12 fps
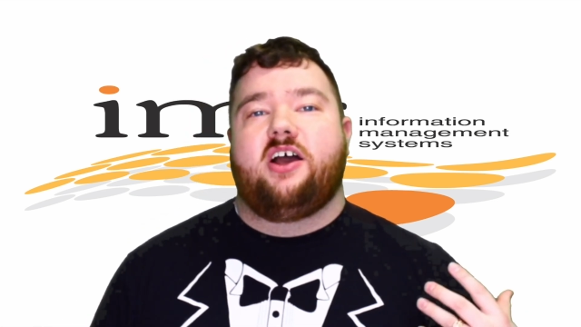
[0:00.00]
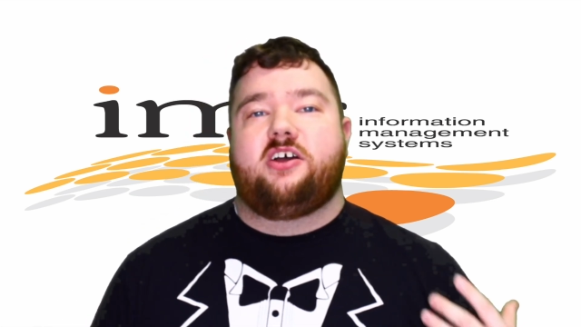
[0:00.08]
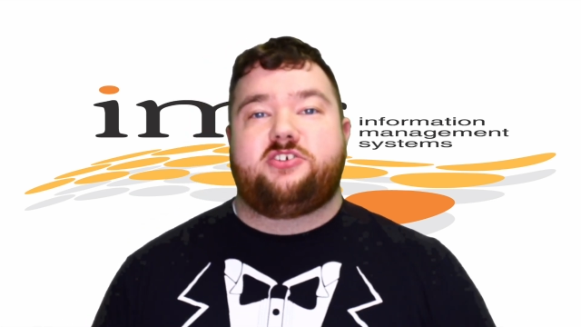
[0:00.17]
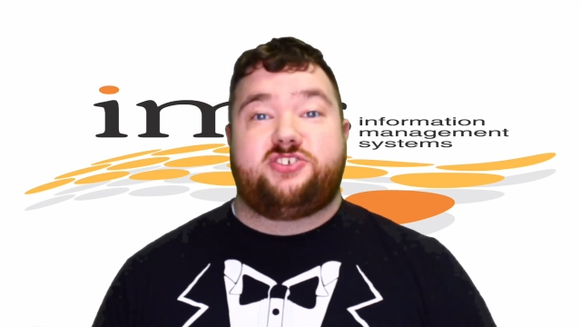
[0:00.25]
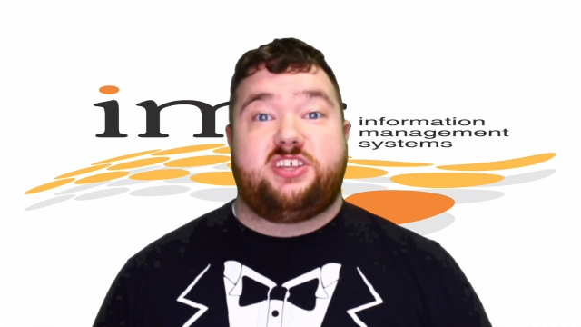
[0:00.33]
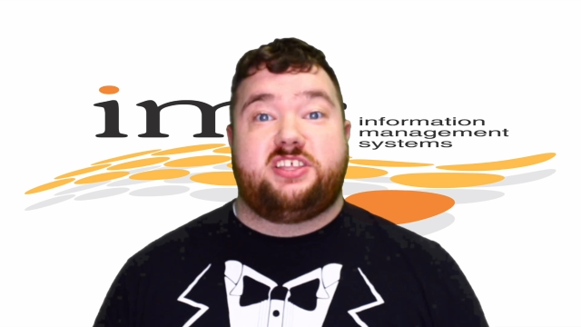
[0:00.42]

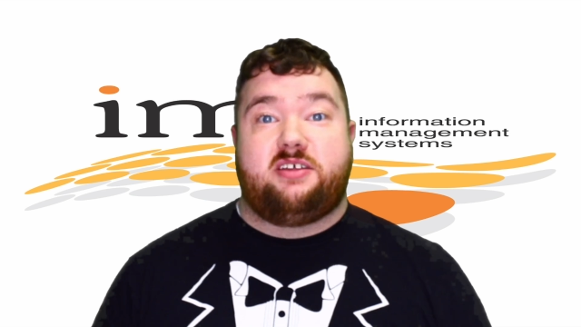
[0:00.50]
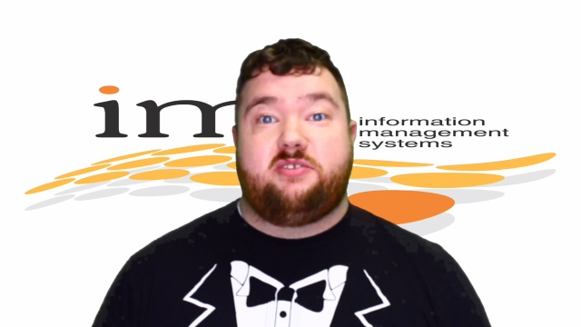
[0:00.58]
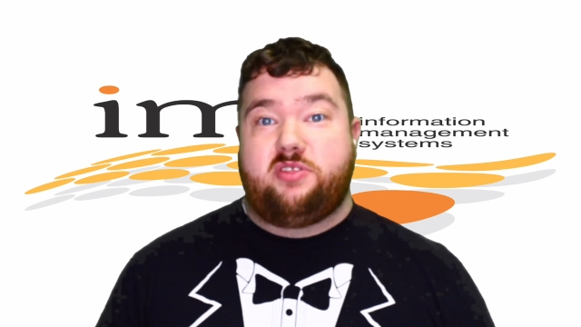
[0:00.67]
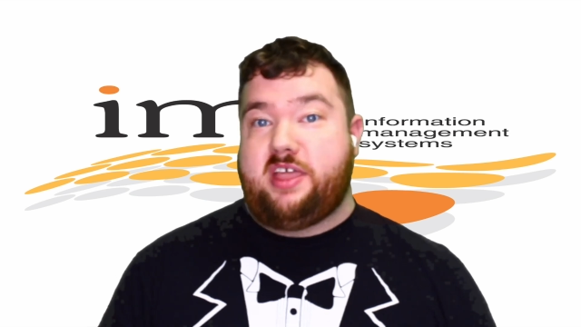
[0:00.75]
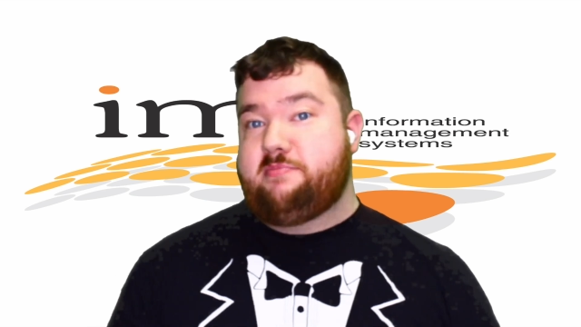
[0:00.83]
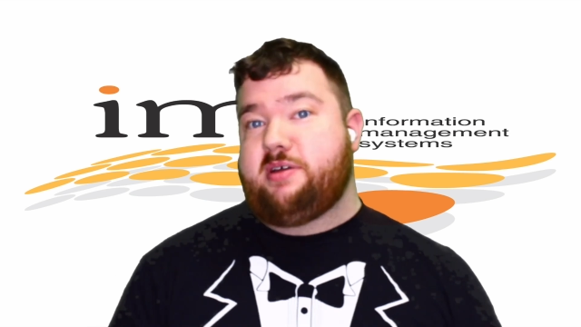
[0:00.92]
understand that
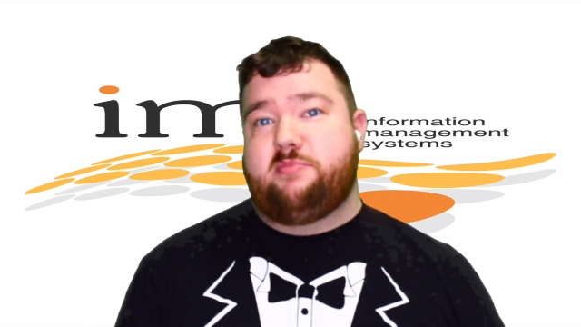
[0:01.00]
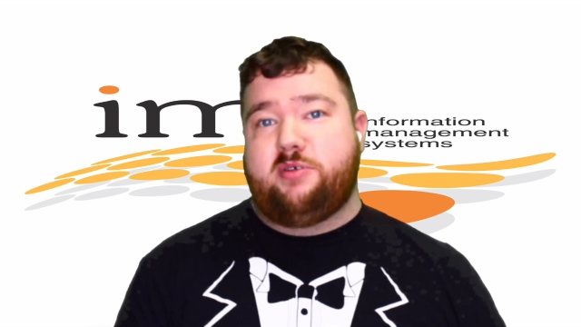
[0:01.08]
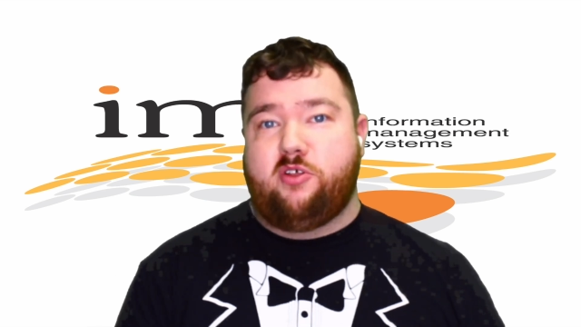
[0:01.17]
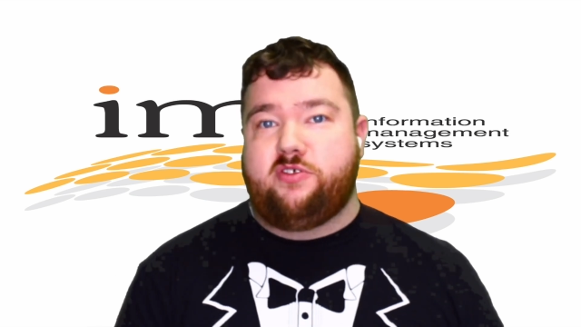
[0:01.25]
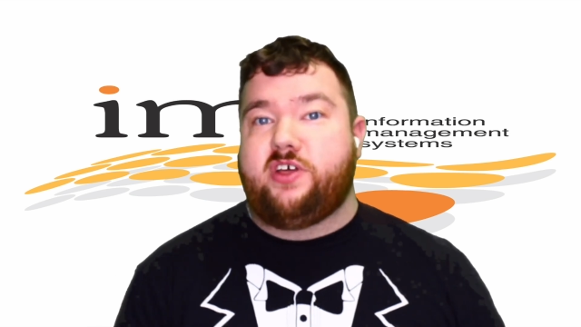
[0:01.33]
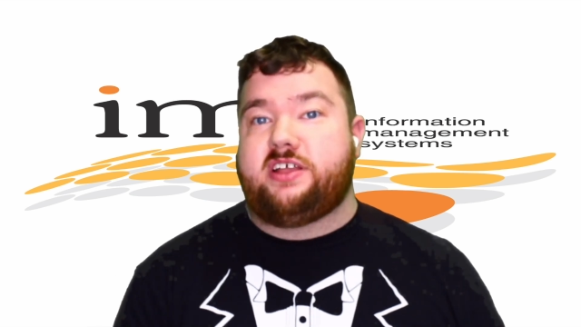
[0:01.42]
might have
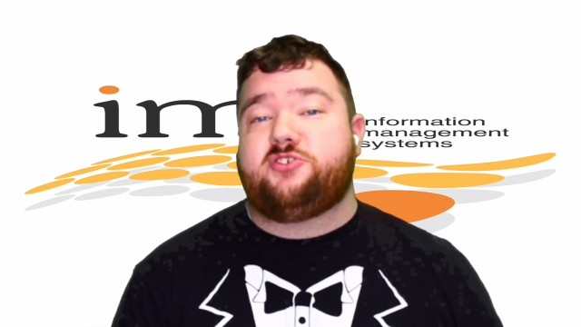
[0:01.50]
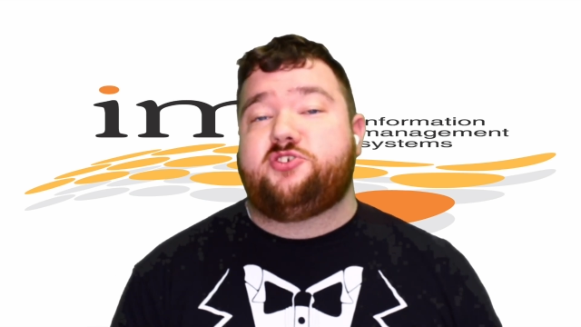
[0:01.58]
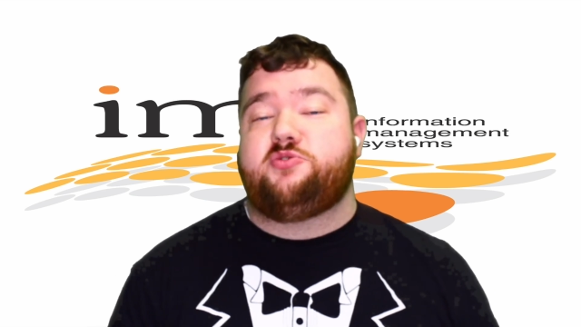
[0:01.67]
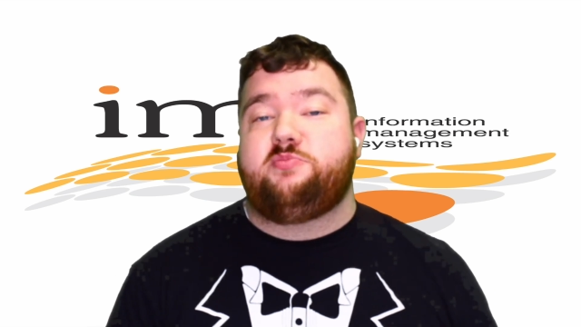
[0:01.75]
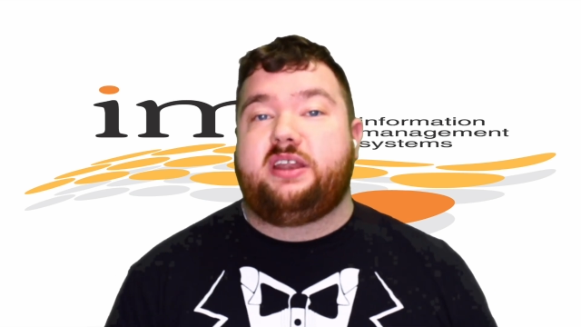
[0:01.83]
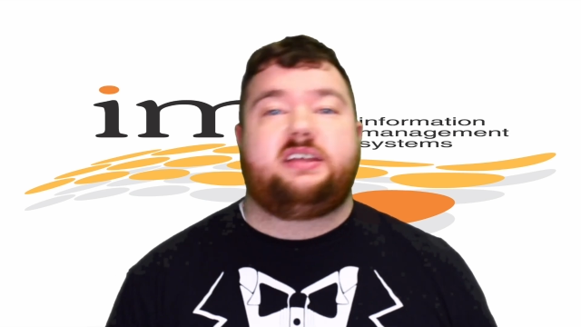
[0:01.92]
been only that
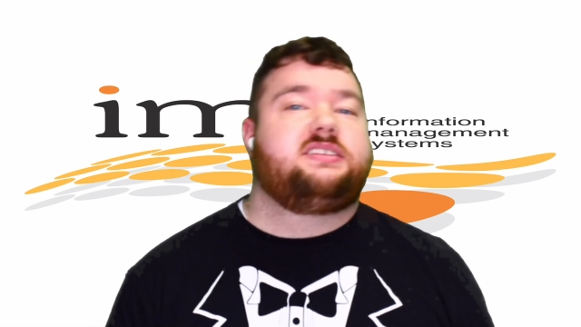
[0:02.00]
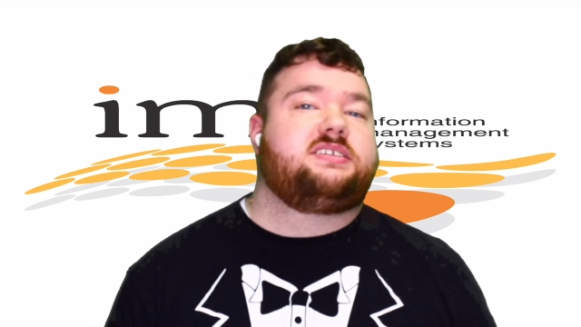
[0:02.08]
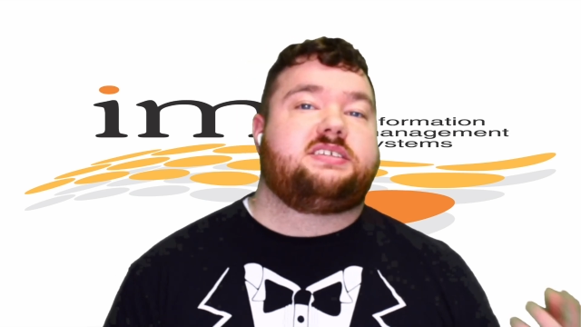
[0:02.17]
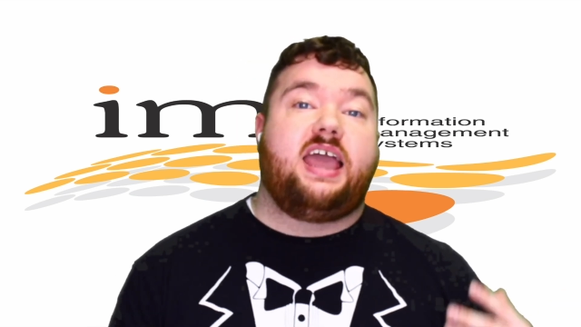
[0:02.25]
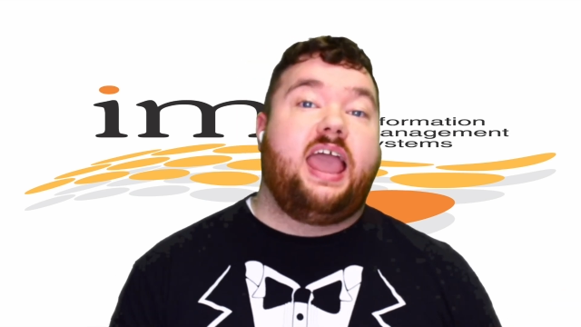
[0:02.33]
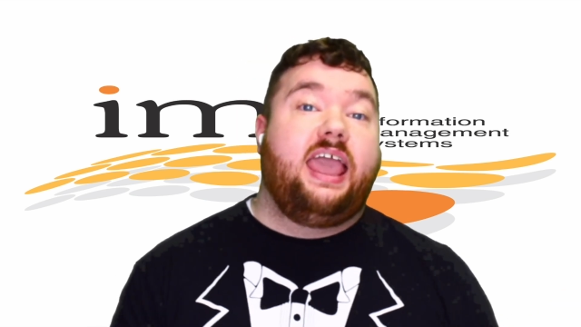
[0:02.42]
2
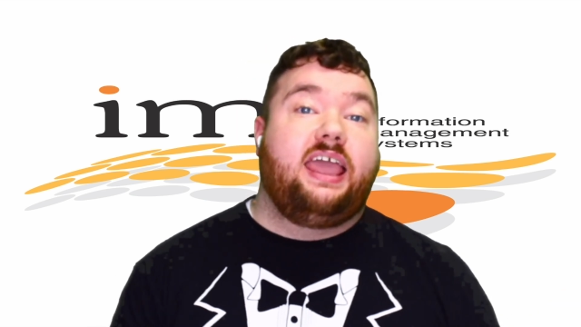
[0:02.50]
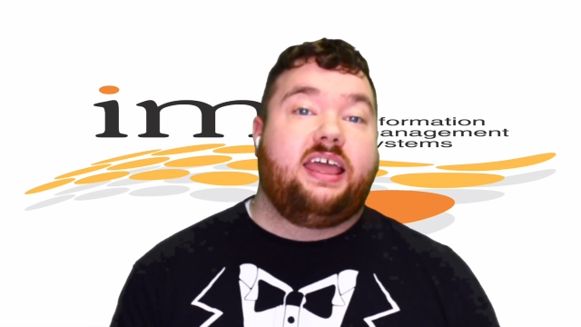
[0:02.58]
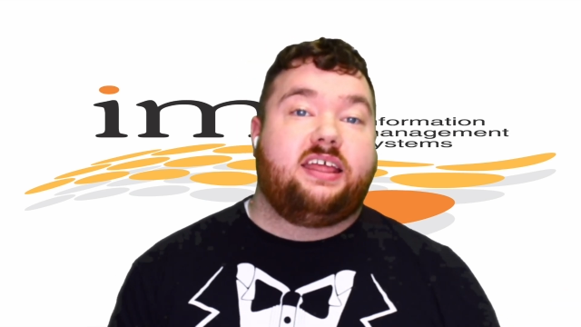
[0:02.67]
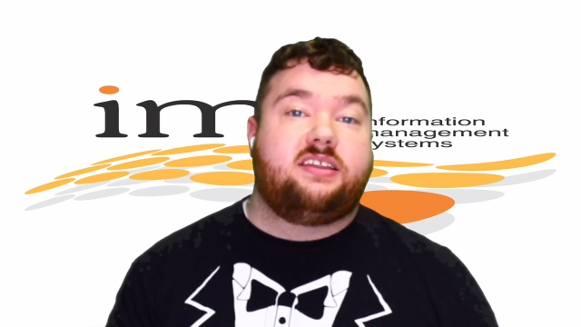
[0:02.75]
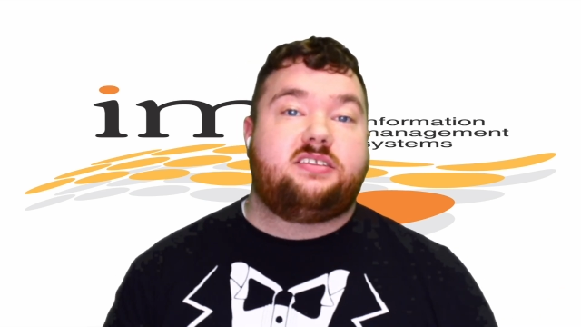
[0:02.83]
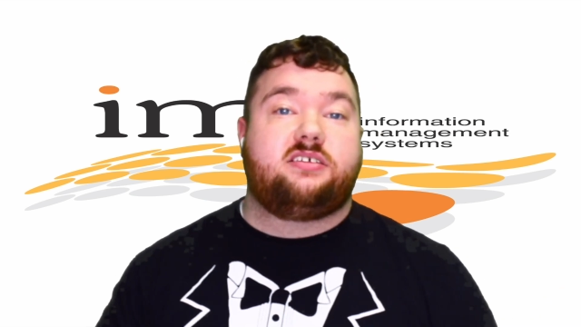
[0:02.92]
minutes,
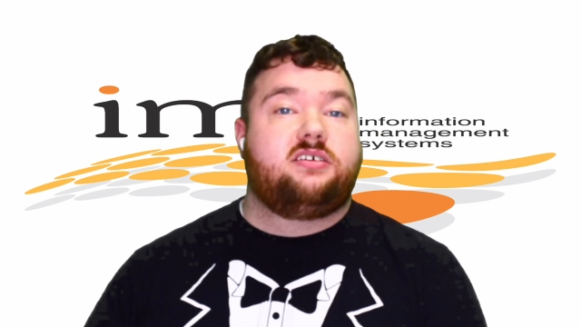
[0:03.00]
and